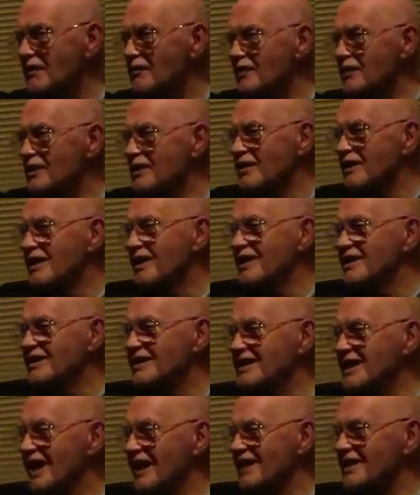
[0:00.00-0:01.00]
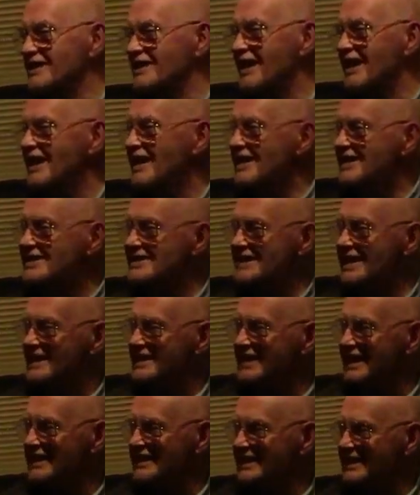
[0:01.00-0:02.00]
If he's listening,
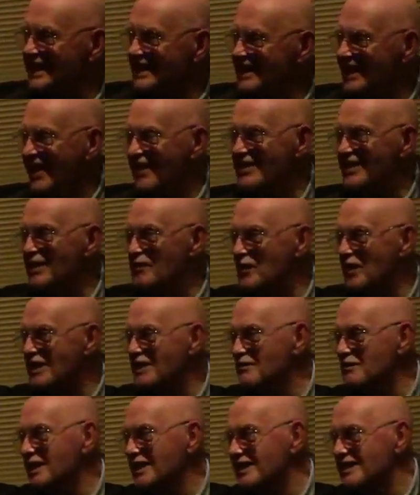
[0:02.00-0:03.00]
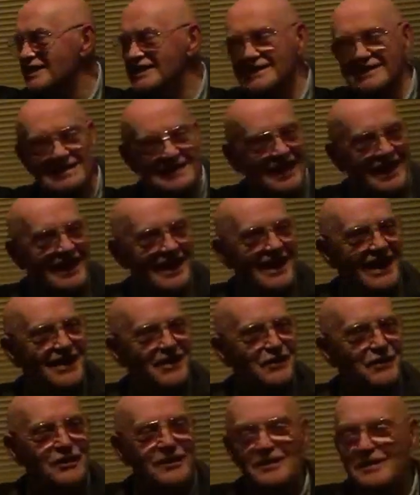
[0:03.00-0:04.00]
apologies, Mick. Yeah, Mick. Yeah, I
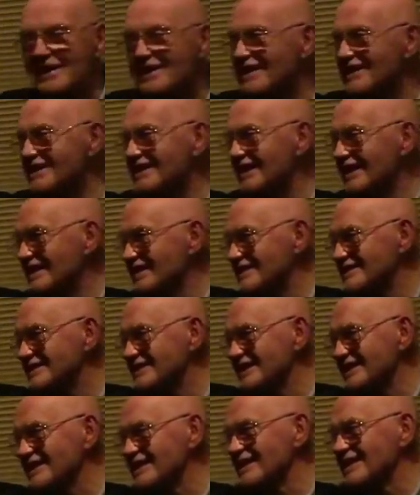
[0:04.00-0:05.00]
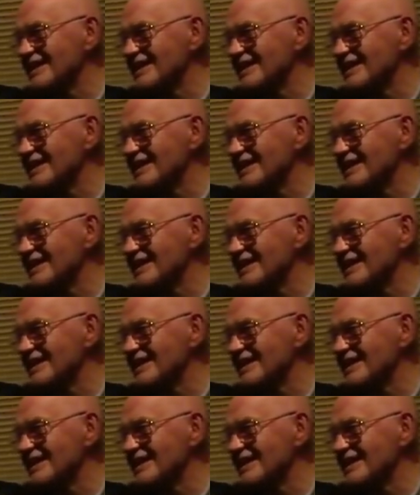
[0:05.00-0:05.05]
know. Yes.